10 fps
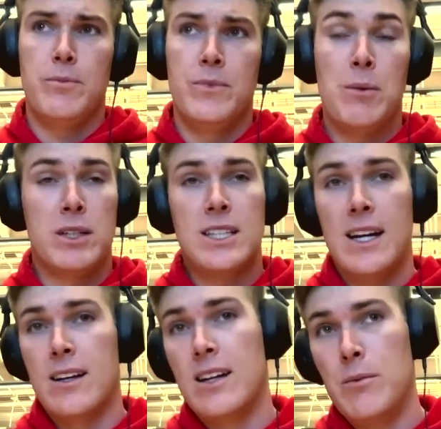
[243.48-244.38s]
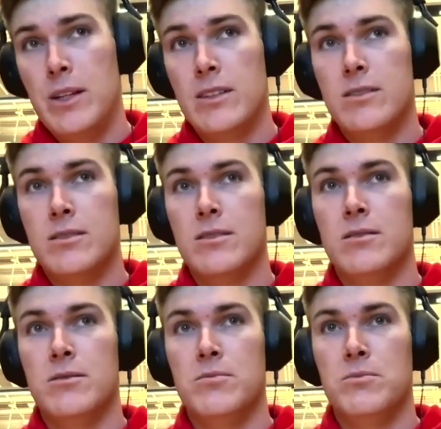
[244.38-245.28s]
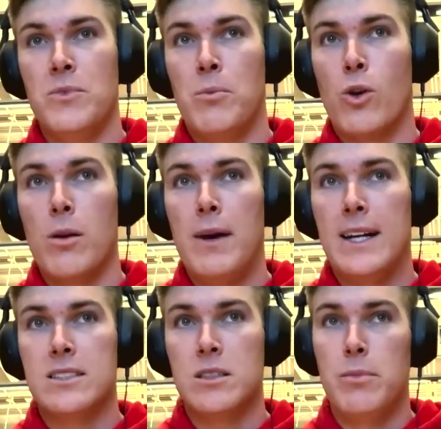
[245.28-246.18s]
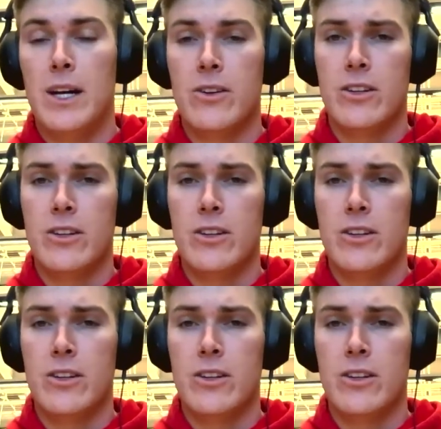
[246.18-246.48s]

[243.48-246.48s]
I'm excited. I mean, the more at-bats, the better.